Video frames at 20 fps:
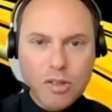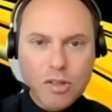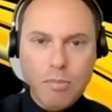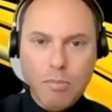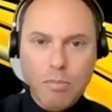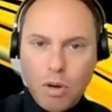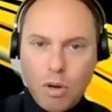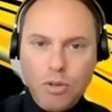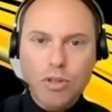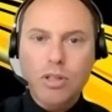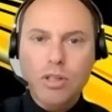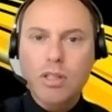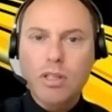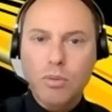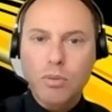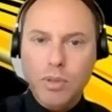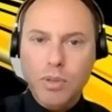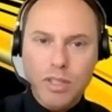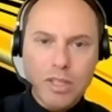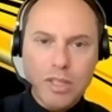So
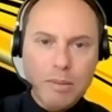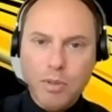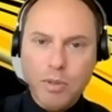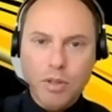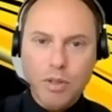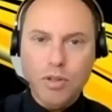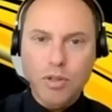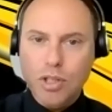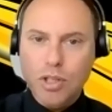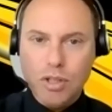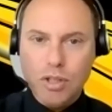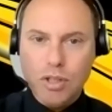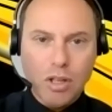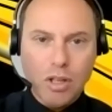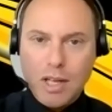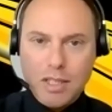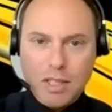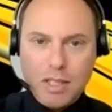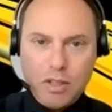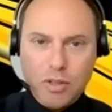modular with somebody who's just got a
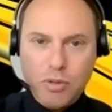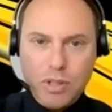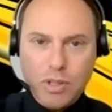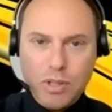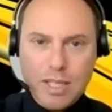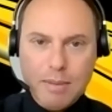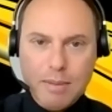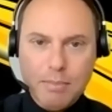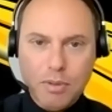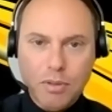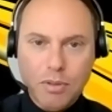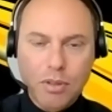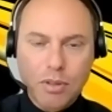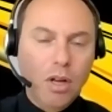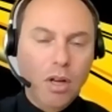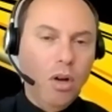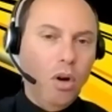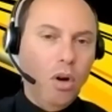license to assemble,